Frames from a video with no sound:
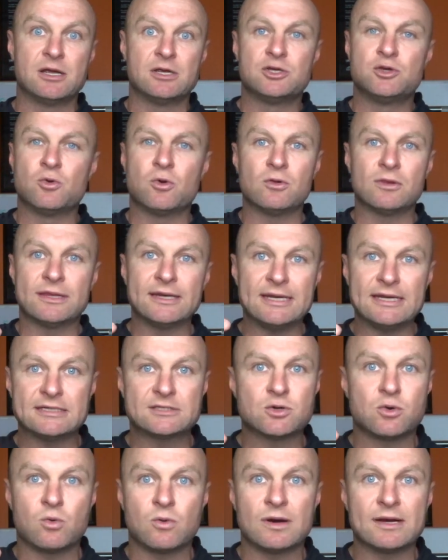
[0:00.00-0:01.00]
You only need
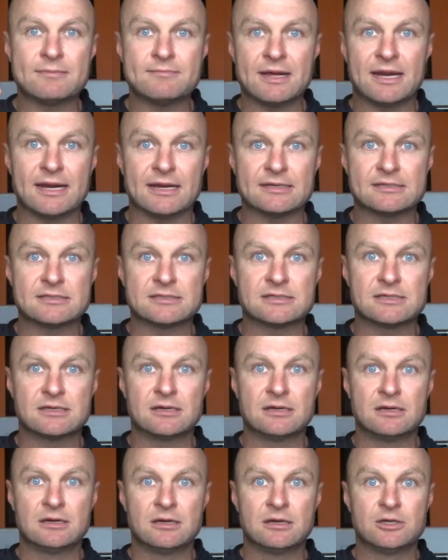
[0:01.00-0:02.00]
20
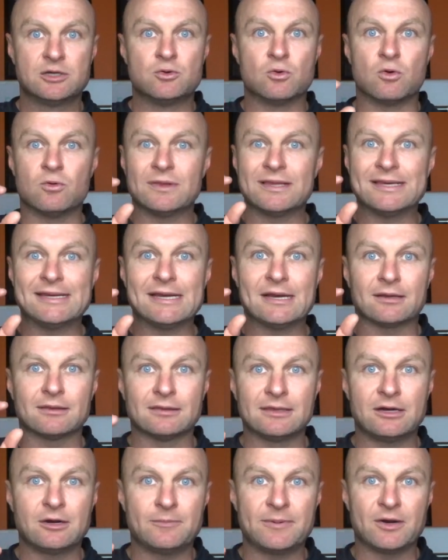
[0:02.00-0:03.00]
minutes. You only need a
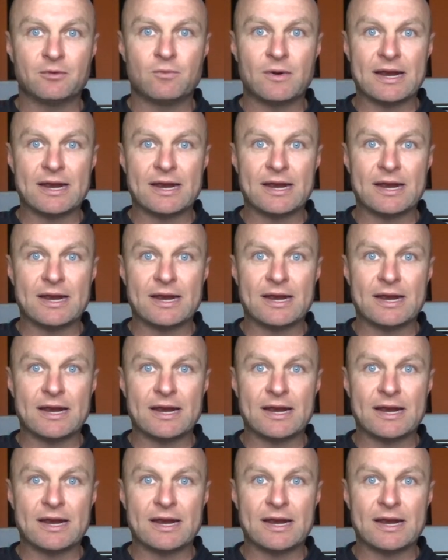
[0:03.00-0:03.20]
little bit of